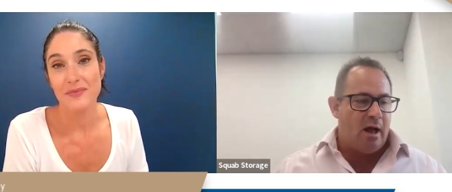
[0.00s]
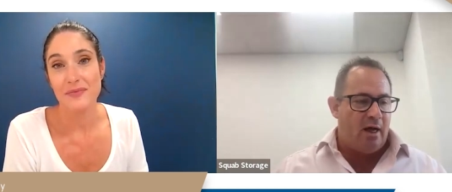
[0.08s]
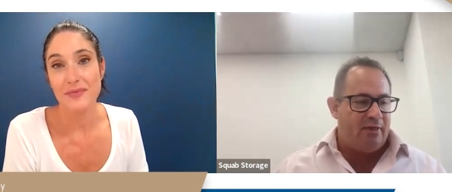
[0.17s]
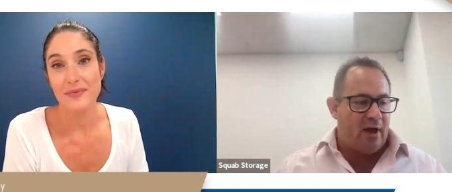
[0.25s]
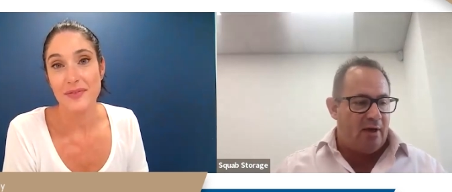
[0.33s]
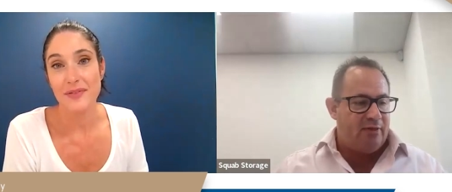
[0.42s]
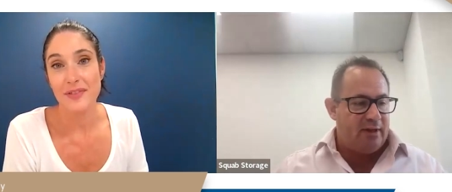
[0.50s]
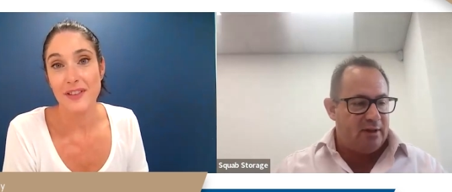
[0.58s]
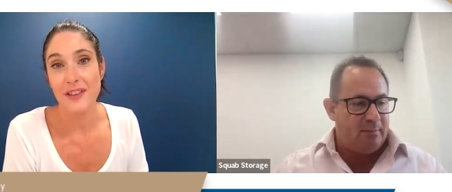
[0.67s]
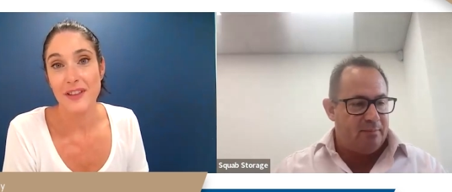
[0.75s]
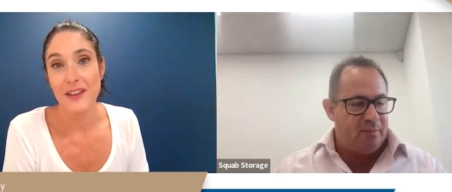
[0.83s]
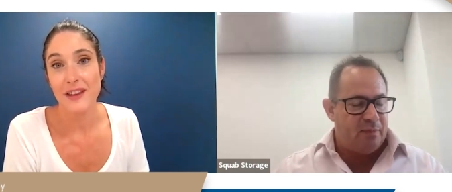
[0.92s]
Speaker 1: I, th- I, think
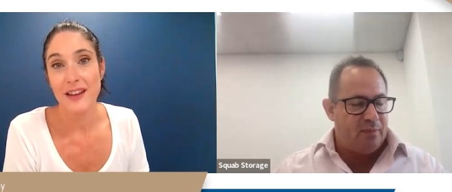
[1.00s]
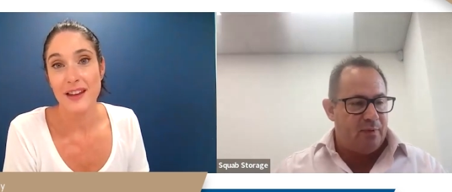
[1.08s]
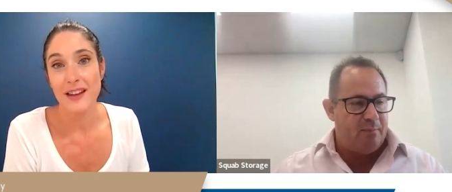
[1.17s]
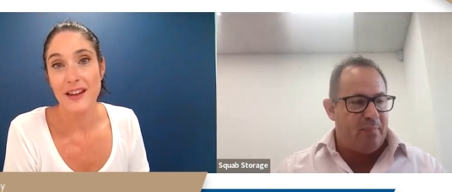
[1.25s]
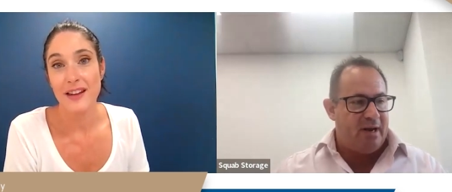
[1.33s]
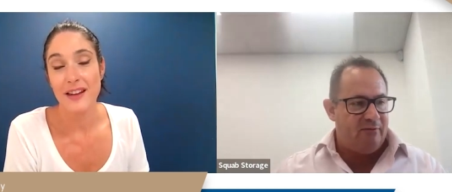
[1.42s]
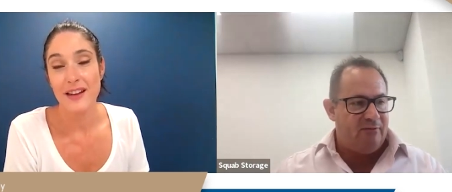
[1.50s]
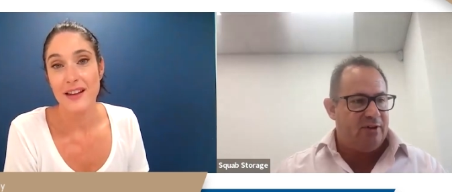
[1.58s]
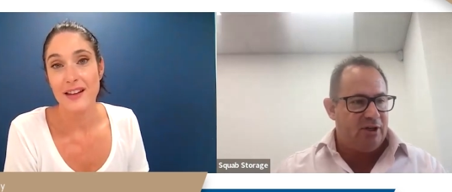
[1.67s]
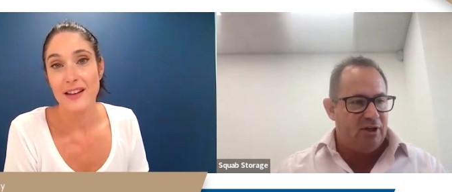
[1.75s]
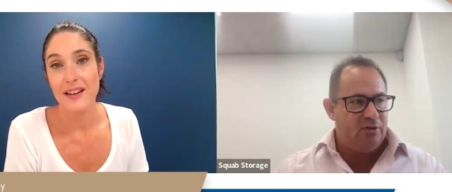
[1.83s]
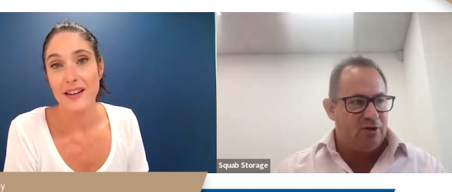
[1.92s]
the, the benefit
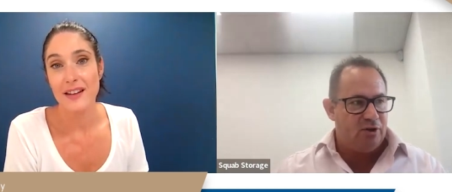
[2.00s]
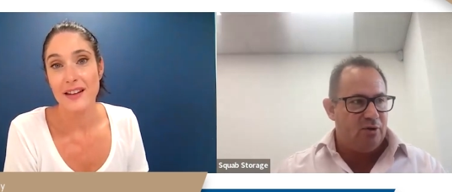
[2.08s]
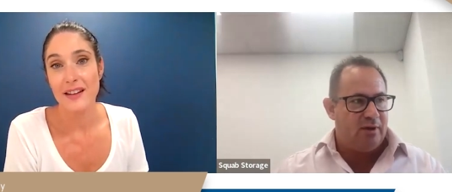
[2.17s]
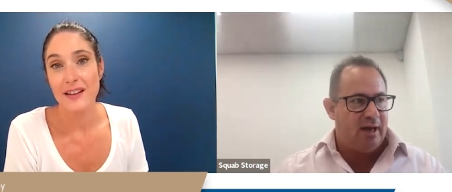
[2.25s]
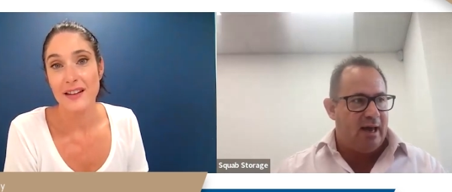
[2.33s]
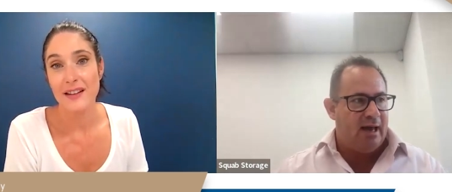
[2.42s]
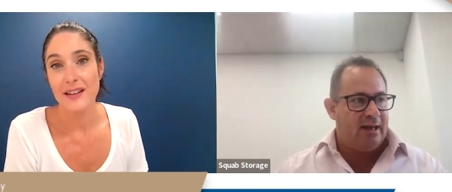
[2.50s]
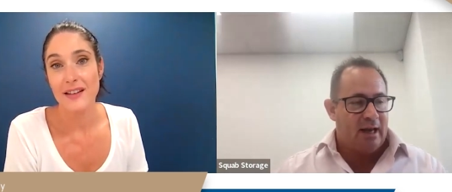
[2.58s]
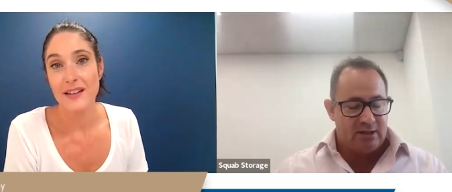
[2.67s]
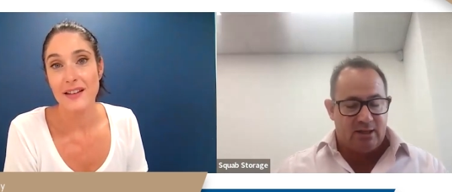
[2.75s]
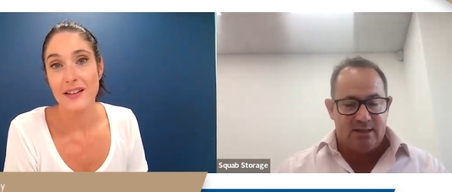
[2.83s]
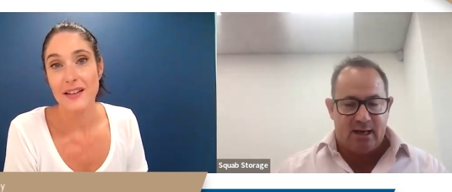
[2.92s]
that you do get, and
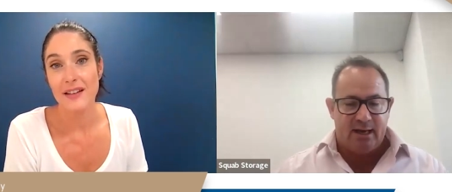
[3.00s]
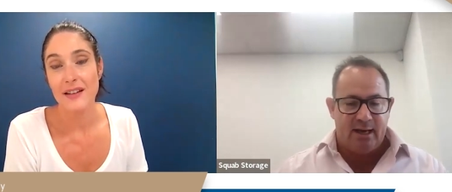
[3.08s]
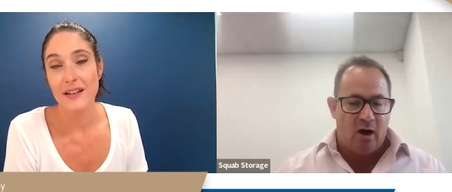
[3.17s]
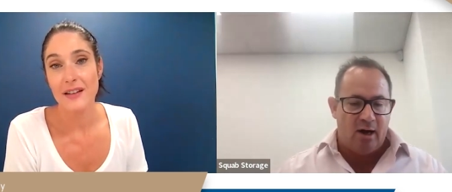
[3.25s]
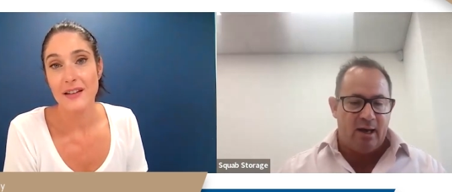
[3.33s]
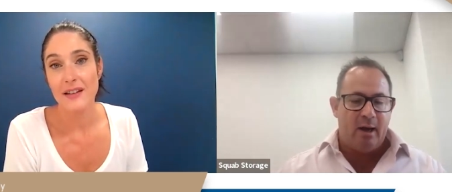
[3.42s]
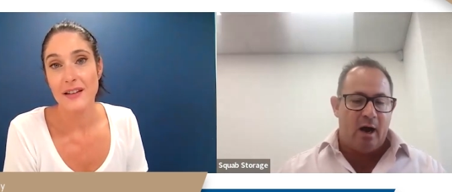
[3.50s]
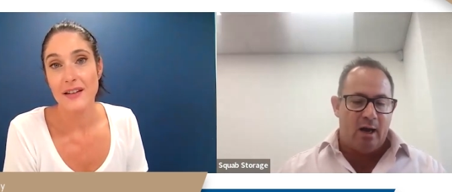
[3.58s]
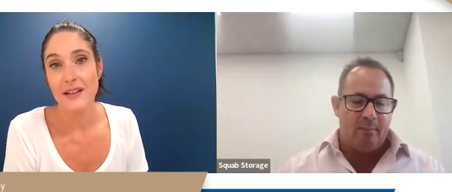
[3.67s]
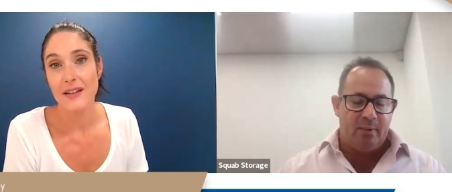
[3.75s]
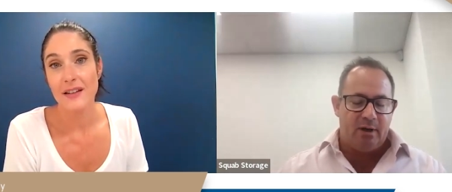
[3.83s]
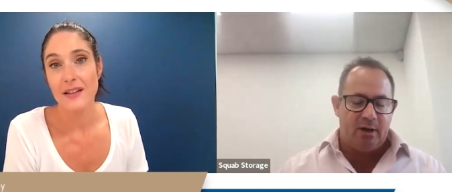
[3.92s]
as I say, I, I
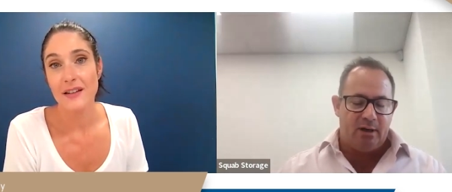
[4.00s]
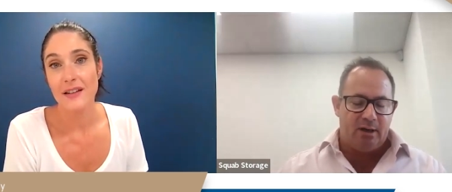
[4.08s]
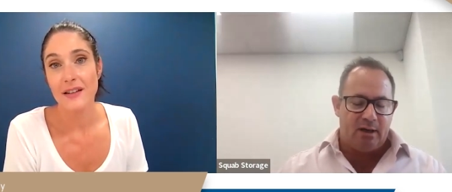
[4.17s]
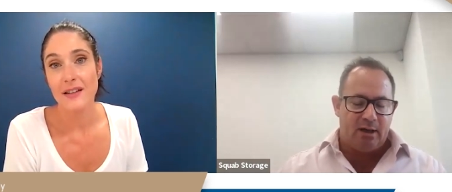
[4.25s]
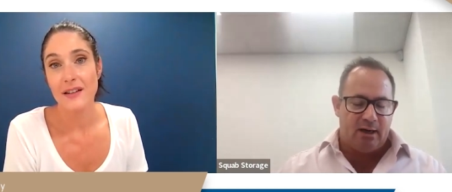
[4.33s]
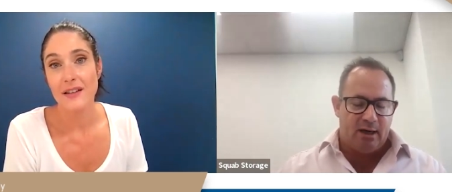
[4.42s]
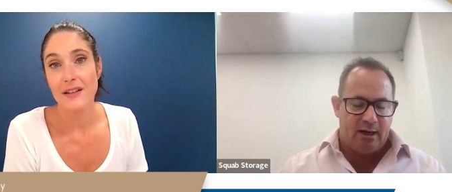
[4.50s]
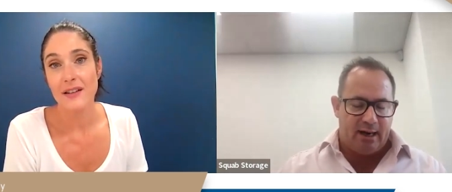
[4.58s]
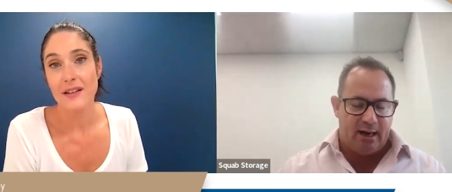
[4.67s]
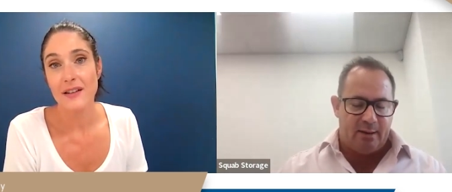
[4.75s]
am an